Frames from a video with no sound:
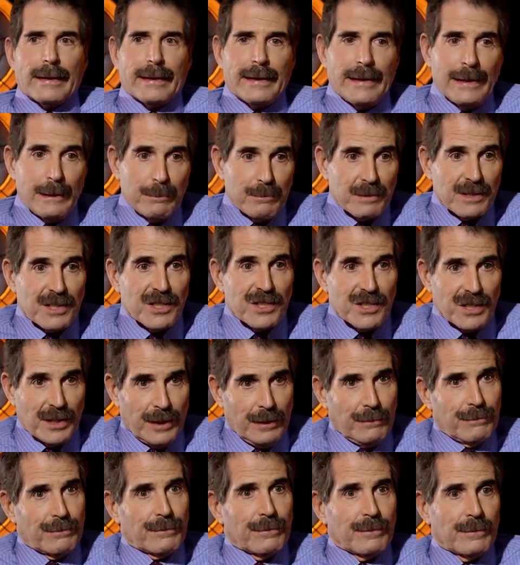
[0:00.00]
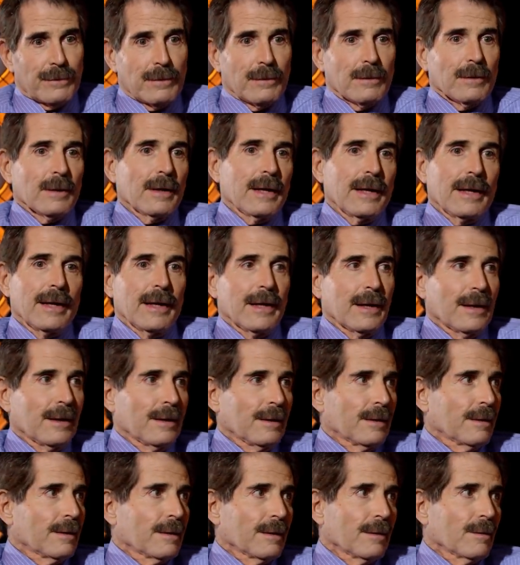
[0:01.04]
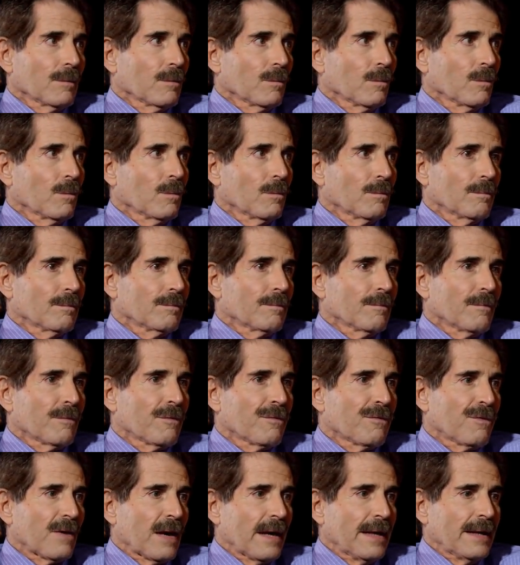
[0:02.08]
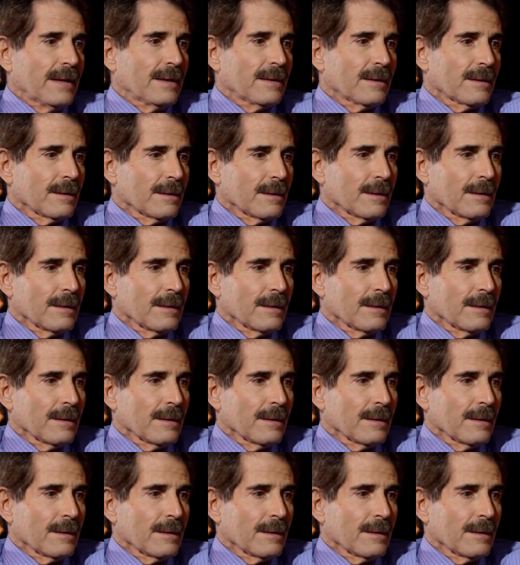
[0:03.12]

Keep us safe and fight